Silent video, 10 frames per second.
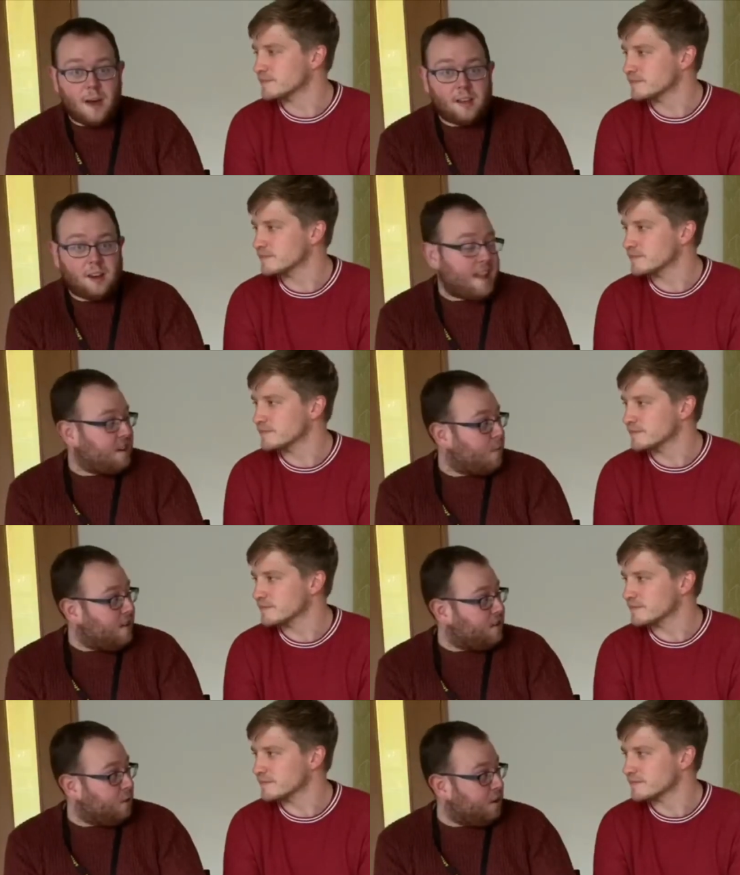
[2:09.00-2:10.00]
Speaker 1: Kanye West
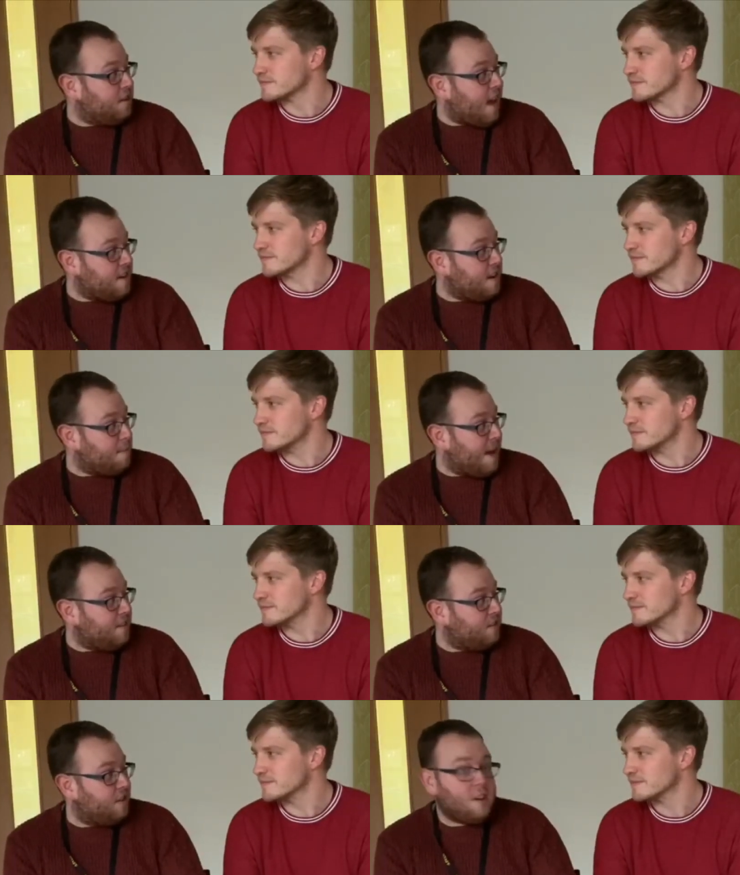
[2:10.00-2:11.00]
is doing his Kanye
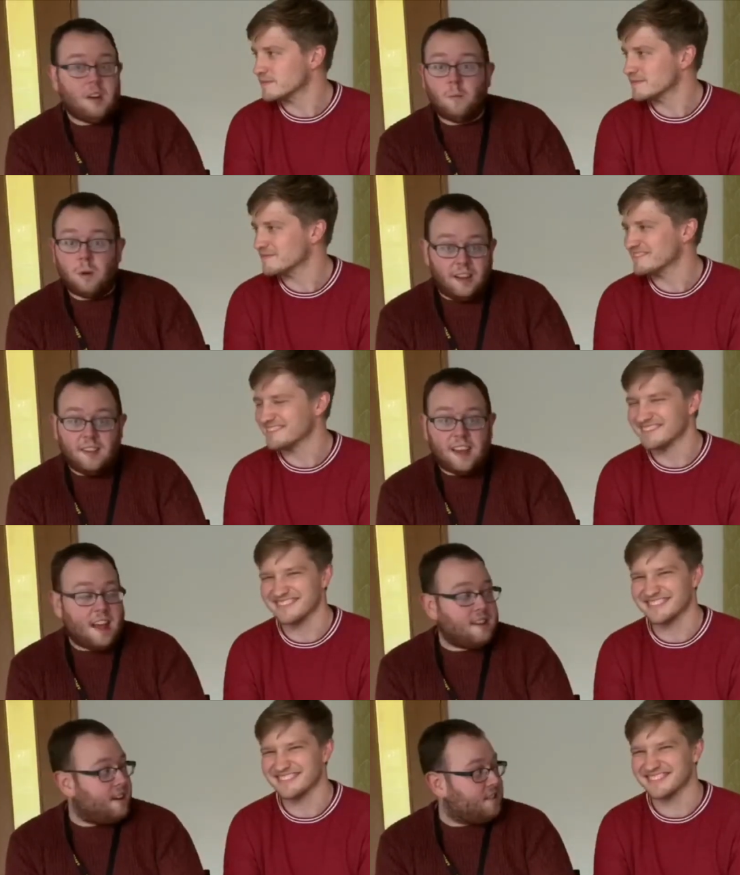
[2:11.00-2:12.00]
best, bringing the
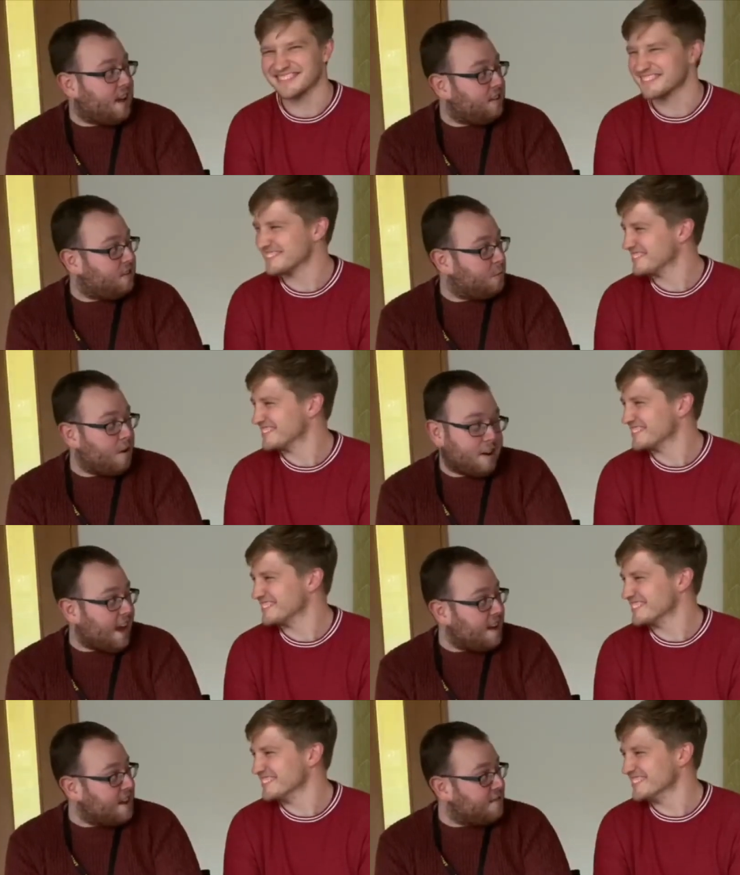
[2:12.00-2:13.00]
Kanye zest, wearing a
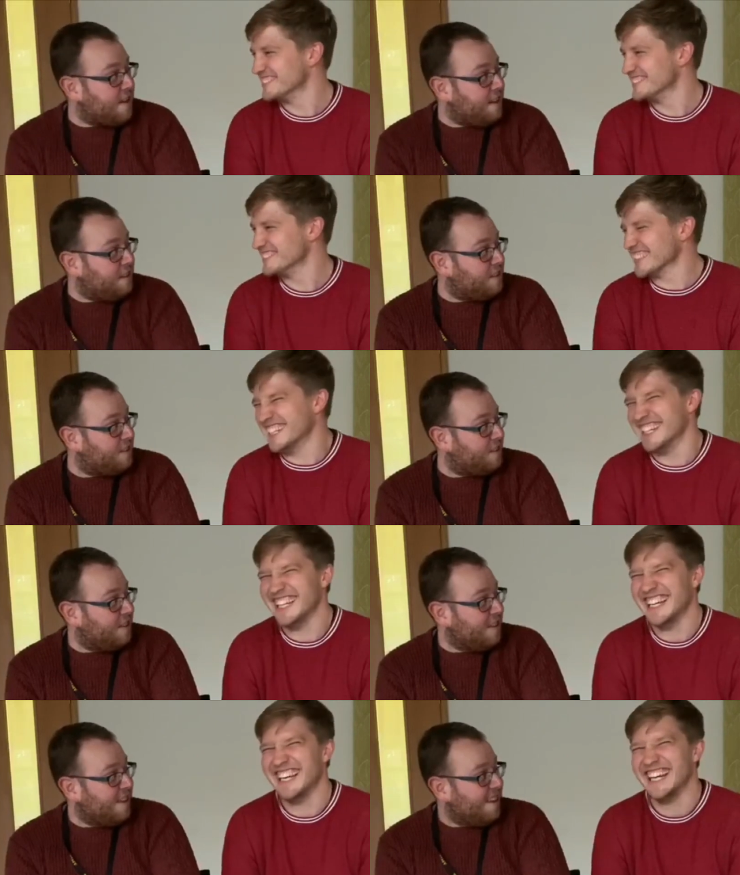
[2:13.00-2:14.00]
Kanye vest.
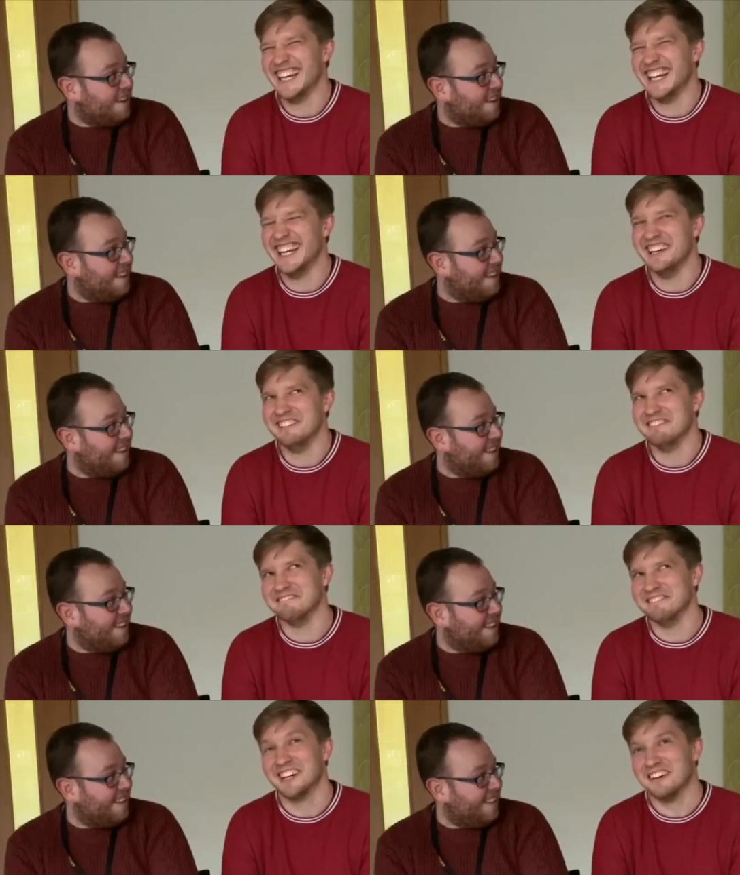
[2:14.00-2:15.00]

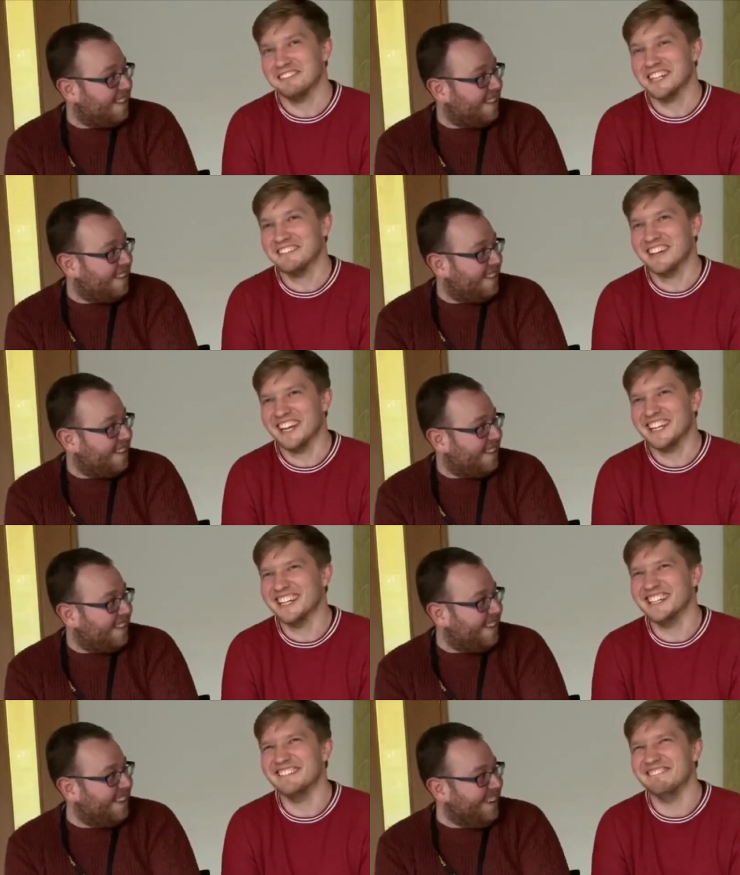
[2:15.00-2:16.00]
I
Speaker 2: can't think of
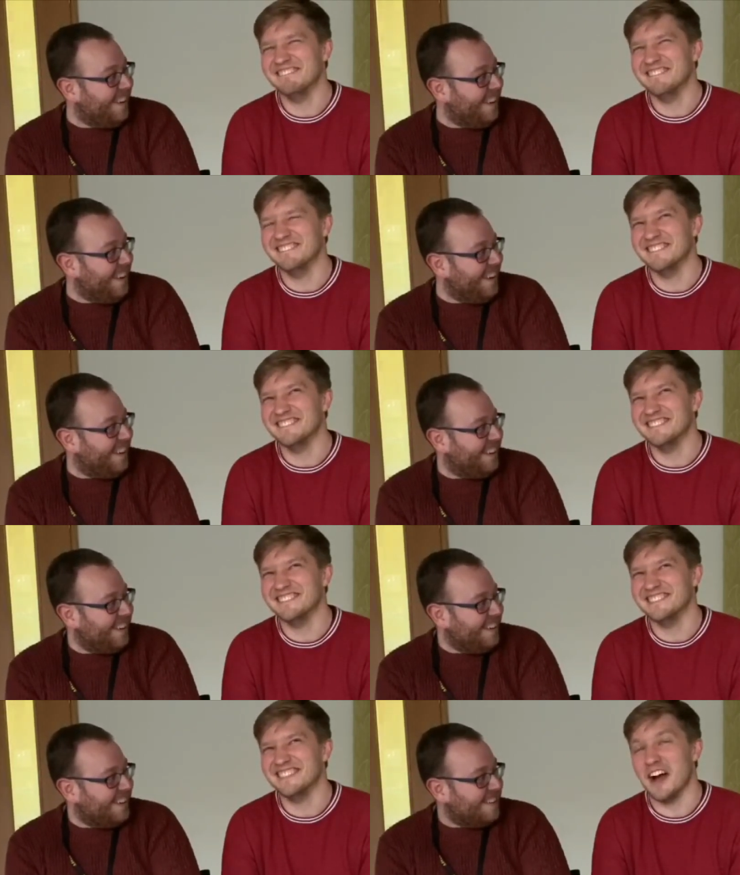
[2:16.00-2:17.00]
any.
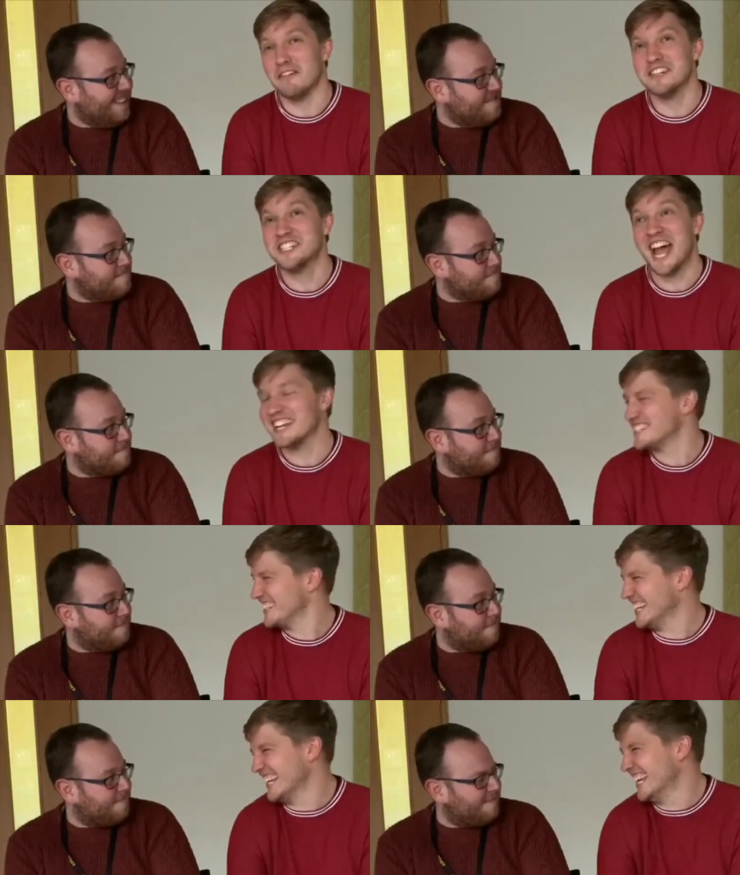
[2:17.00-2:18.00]
Speaker 1: Over
Speaker 2: his chest,
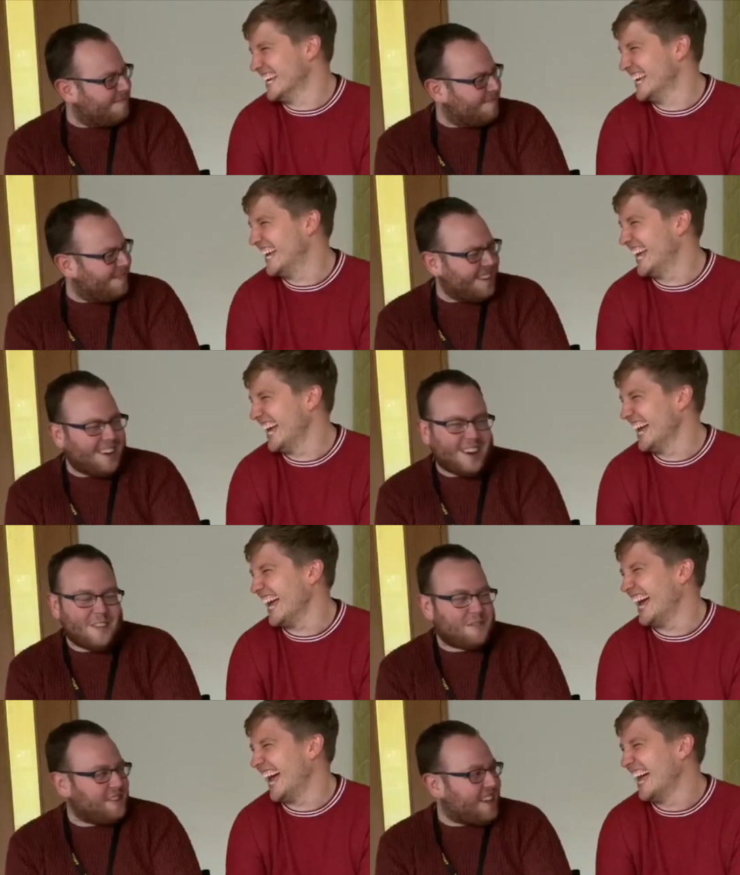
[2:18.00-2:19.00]
Speaker 1: over
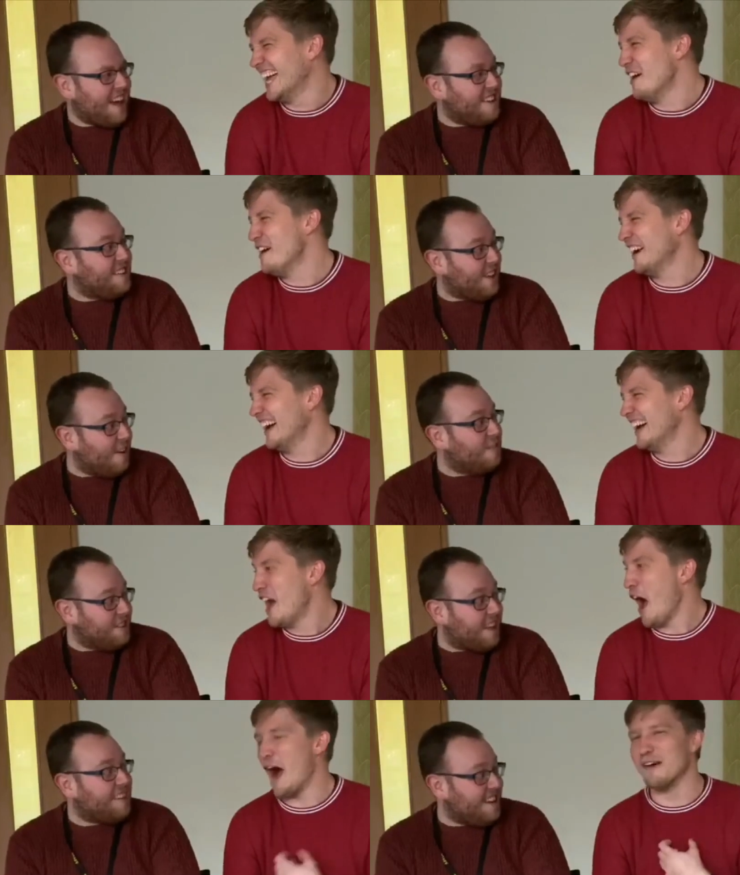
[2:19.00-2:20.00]
his Kanye, over his
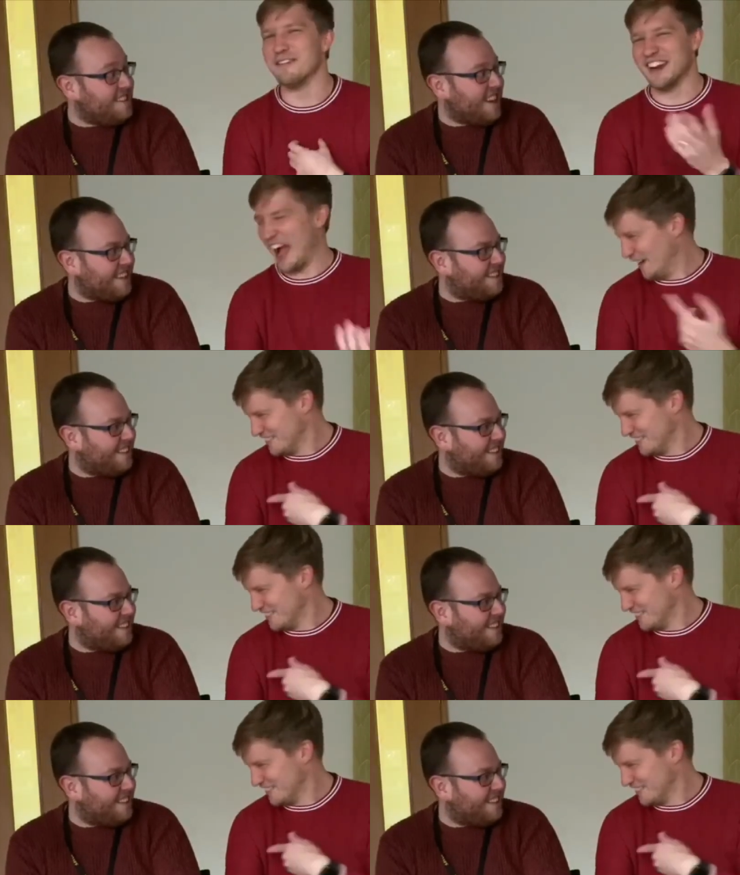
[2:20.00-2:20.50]
Kanye over, chest, over his